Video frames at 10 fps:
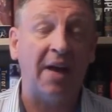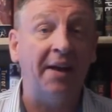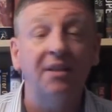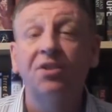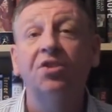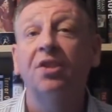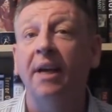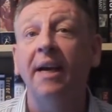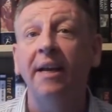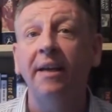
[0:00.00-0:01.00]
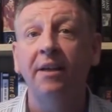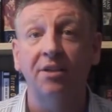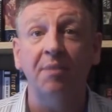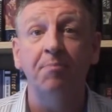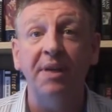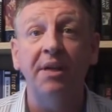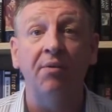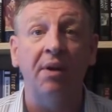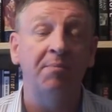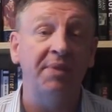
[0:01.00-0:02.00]
and it's scary, because I've been
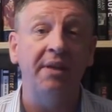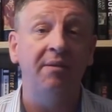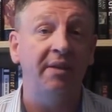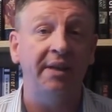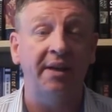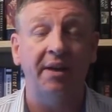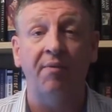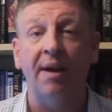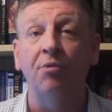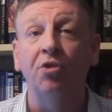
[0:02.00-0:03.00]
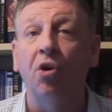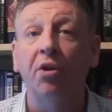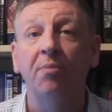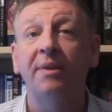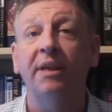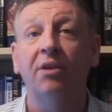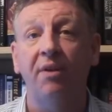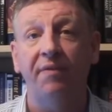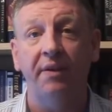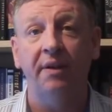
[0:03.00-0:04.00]
in and around all of them with Nick
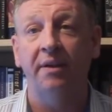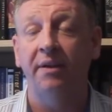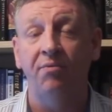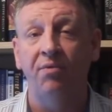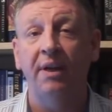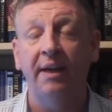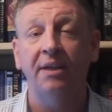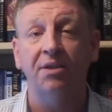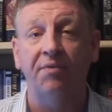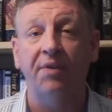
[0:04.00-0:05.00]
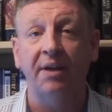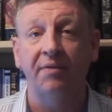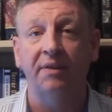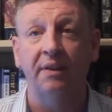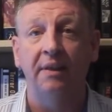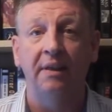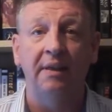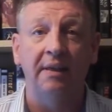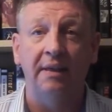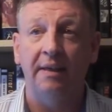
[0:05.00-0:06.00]
Griffin, and it really is a frightful.
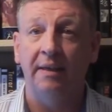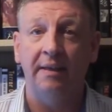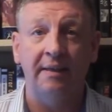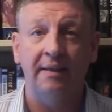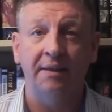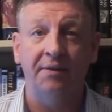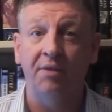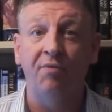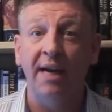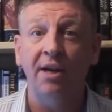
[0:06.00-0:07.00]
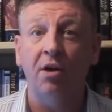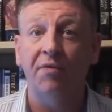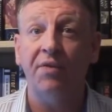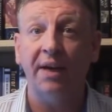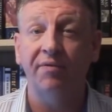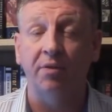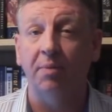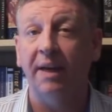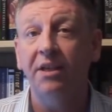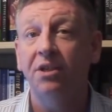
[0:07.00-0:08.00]
They really are frightful
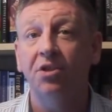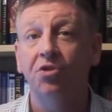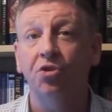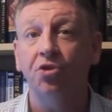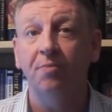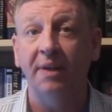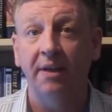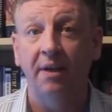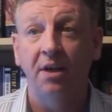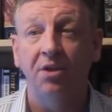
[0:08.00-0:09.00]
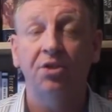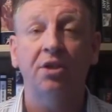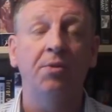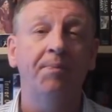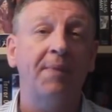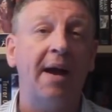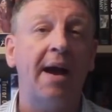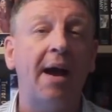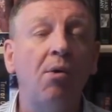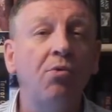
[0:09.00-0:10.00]
places, trust me. So
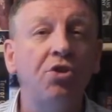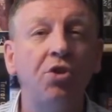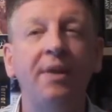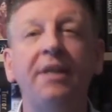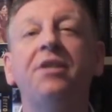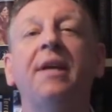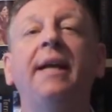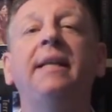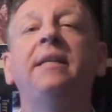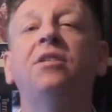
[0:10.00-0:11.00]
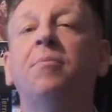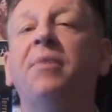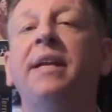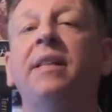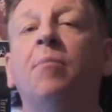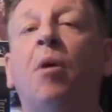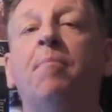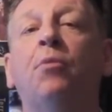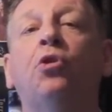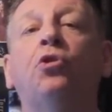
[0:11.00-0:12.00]
how do you intend to bring them
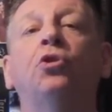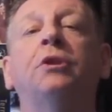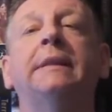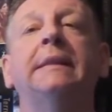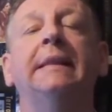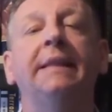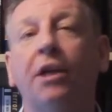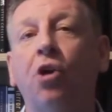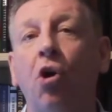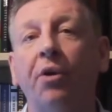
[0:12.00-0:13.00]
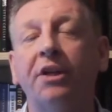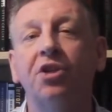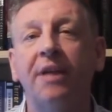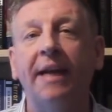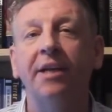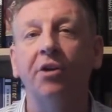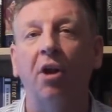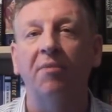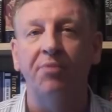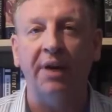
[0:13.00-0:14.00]
on board? You can't extend an
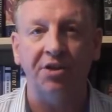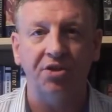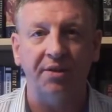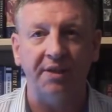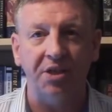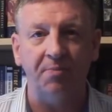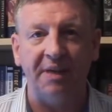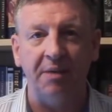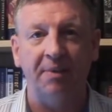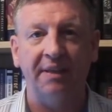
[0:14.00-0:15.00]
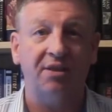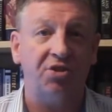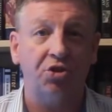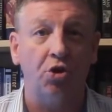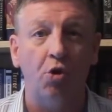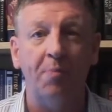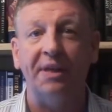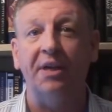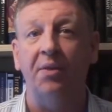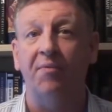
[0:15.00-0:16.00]
olive branch to these people. It's the
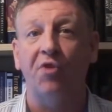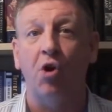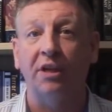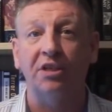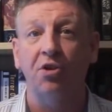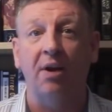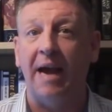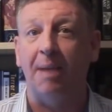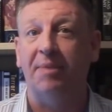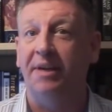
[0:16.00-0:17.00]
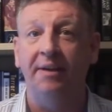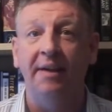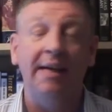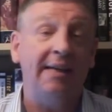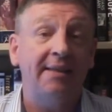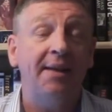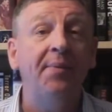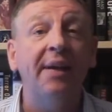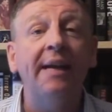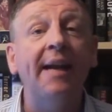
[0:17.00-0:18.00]
scorpion and the frog. It's not happening. It's
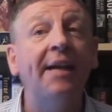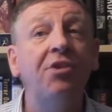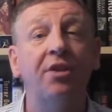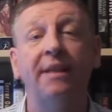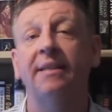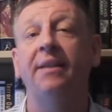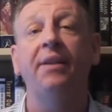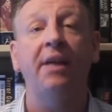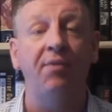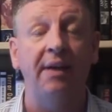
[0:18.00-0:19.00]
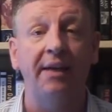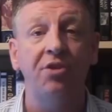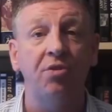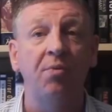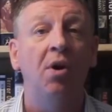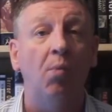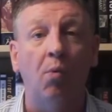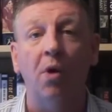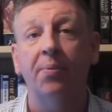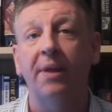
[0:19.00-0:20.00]
in their nature. It's in their religion,
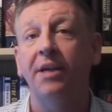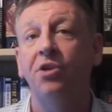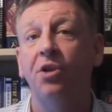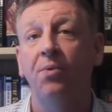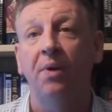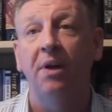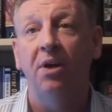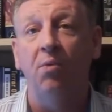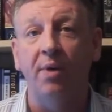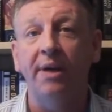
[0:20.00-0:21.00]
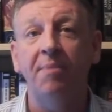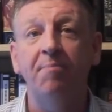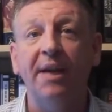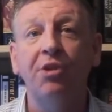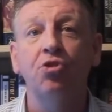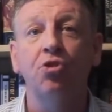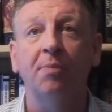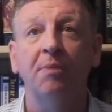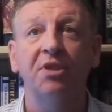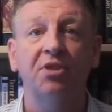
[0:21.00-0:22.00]
what they do. We're in big
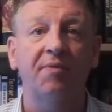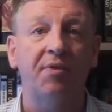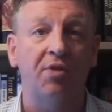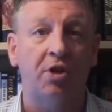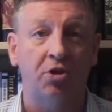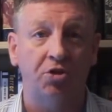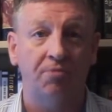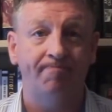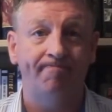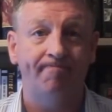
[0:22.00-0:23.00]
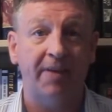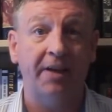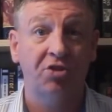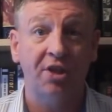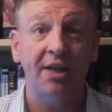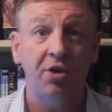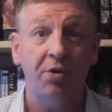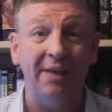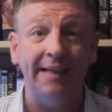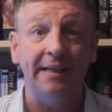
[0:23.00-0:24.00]
trouble, Mr. Farage. And I'll tell you who
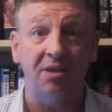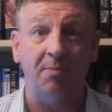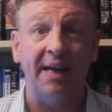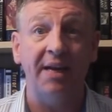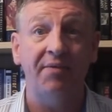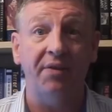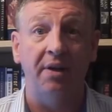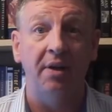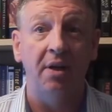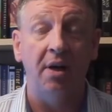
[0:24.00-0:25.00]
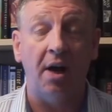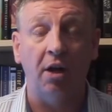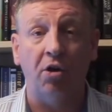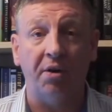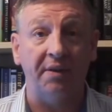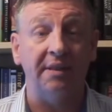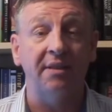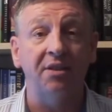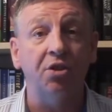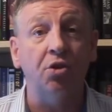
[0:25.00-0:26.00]
you need to blame for a lot of
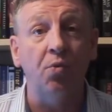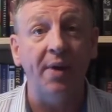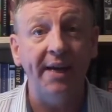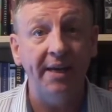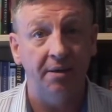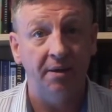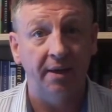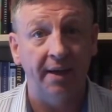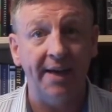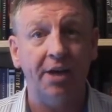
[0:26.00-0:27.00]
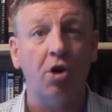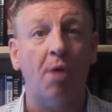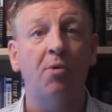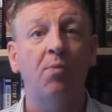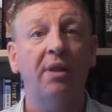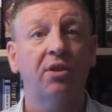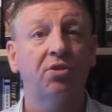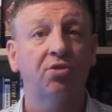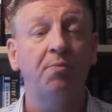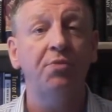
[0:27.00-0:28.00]
this is the Queen. Hey, Commonwealth
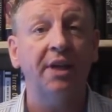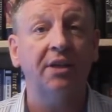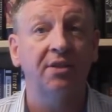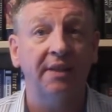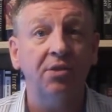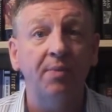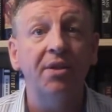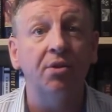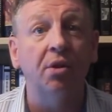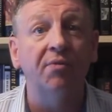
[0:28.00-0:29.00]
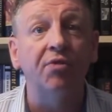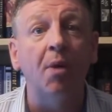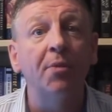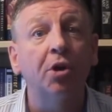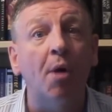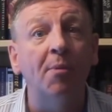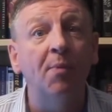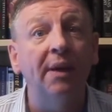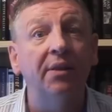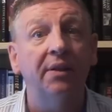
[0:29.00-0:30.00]
subjects, because that's where they're all from, the
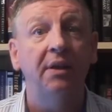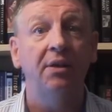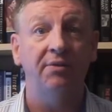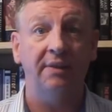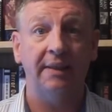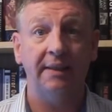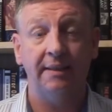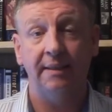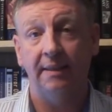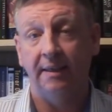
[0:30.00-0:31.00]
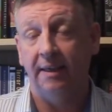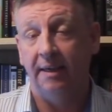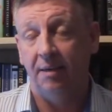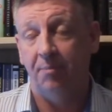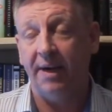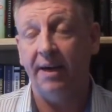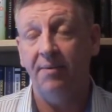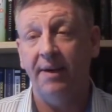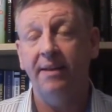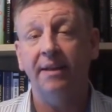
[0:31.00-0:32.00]
Commonwealth, right? But
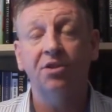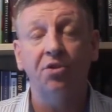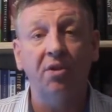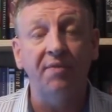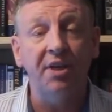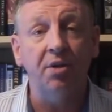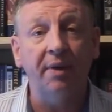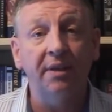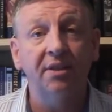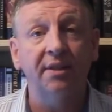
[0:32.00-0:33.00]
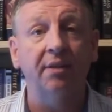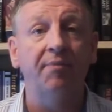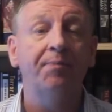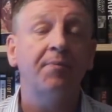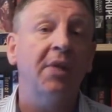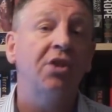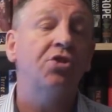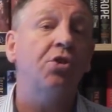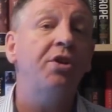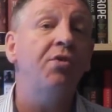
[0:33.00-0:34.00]
anyway, that's another video in itself.
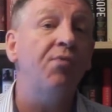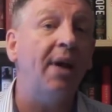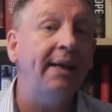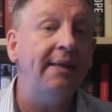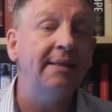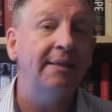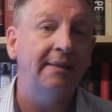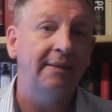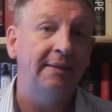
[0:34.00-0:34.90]
So you're right